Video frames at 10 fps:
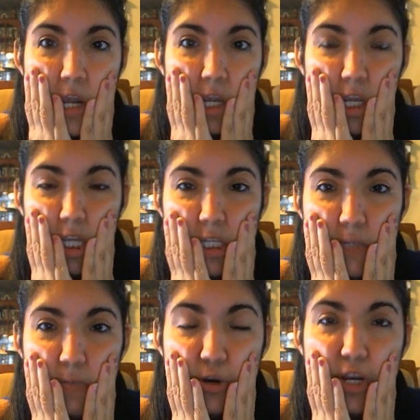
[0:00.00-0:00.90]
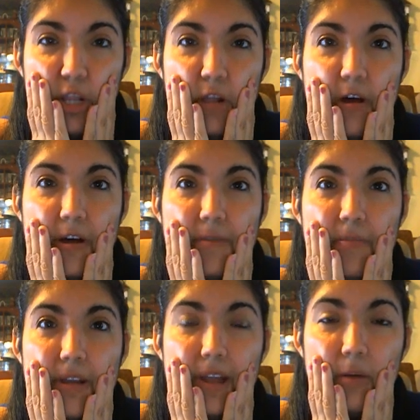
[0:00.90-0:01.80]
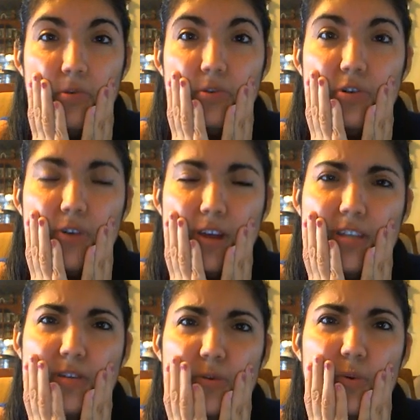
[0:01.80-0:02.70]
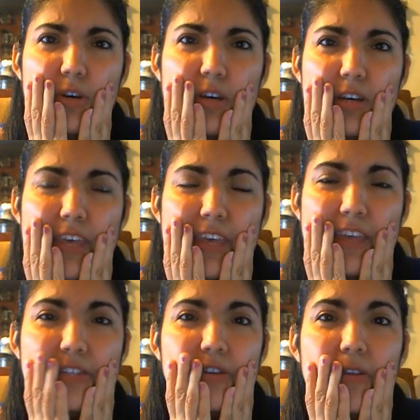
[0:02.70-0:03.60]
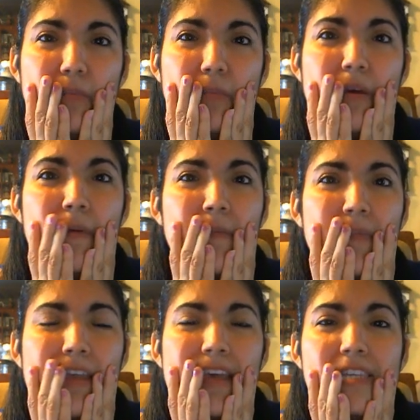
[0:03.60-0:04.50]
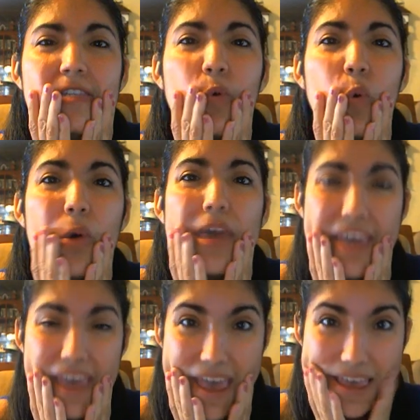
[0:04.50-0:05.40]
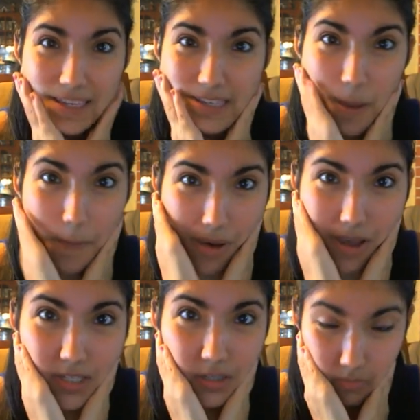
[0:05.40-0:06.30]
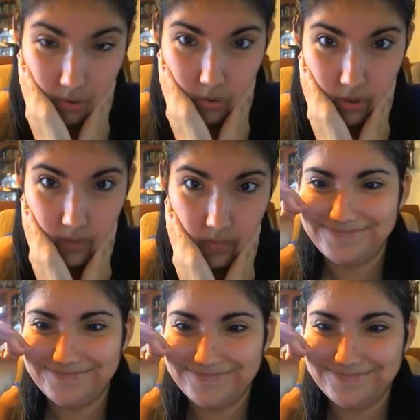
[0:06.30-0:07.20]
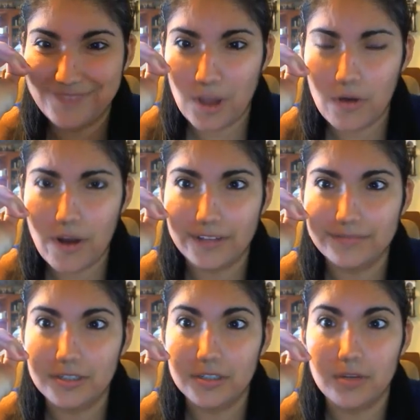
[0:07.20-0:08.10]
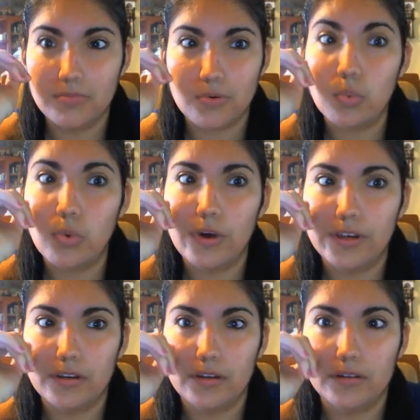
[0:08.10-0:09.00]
It's pretty long, but I will try to answer them as quick as possible. All right, number one.